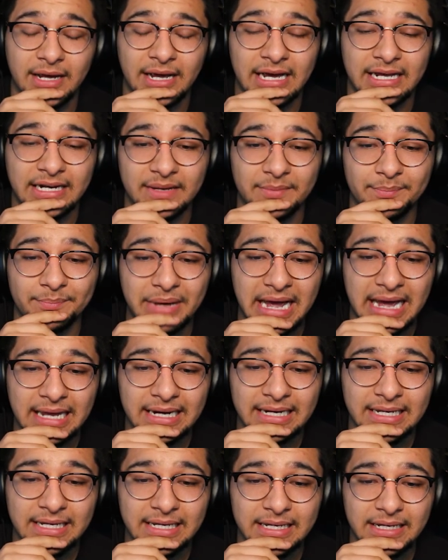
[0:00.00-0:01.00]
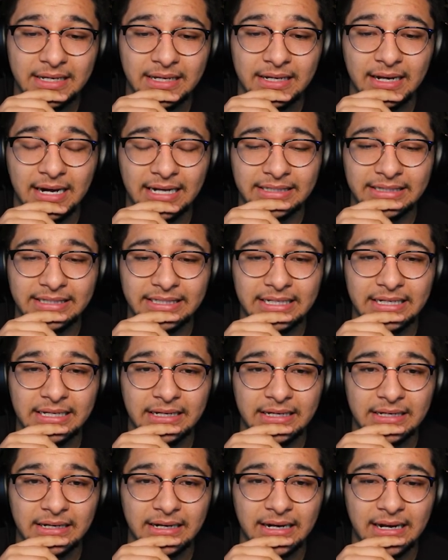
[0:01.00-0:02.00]
And then Pally, I
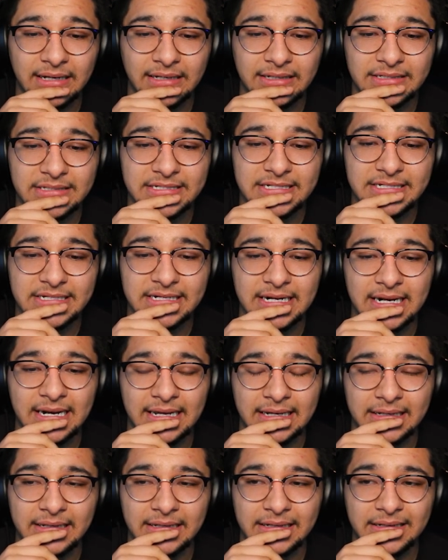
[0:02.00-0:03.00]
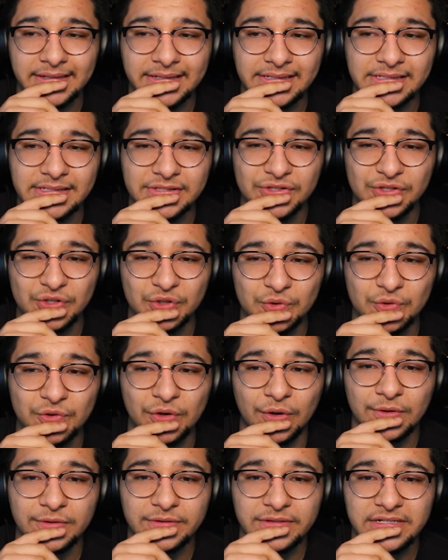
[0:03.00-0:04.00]
think I conceded like 2
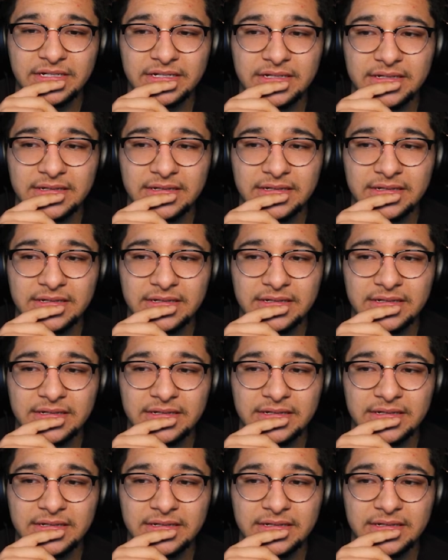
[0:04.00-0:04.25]
goals.